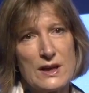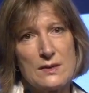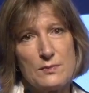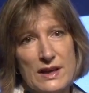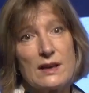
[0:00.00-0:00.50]

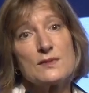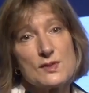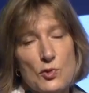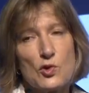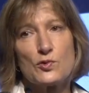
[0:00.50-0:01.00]
becomes
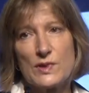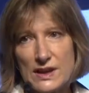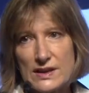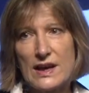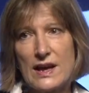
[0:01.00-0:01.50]
more
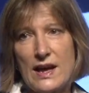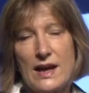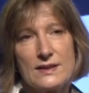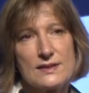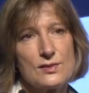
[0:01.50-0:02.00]
green,
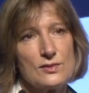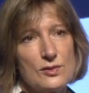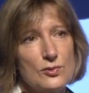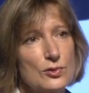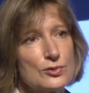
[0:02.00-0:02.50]
hence the
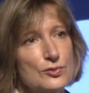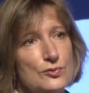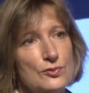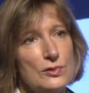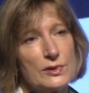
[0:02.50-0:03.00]
look
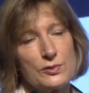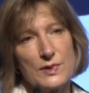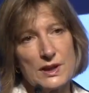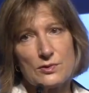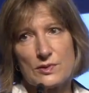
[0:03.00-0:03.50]
to
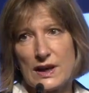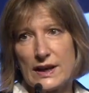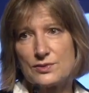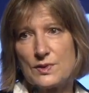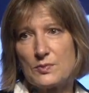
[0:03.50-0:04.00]
green or
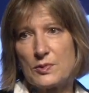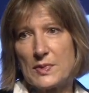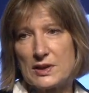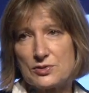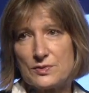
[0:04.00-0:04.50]
electric
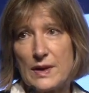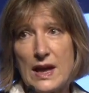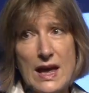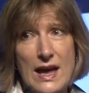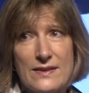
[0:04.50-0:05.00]
propulsion.
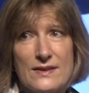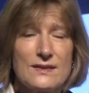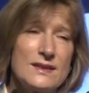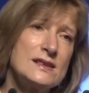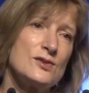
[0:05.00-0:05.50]
And
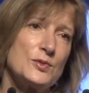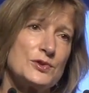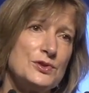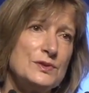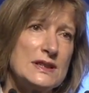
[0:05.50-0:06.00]
these
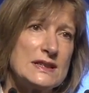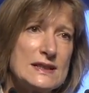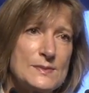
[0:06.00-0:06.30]
opportunities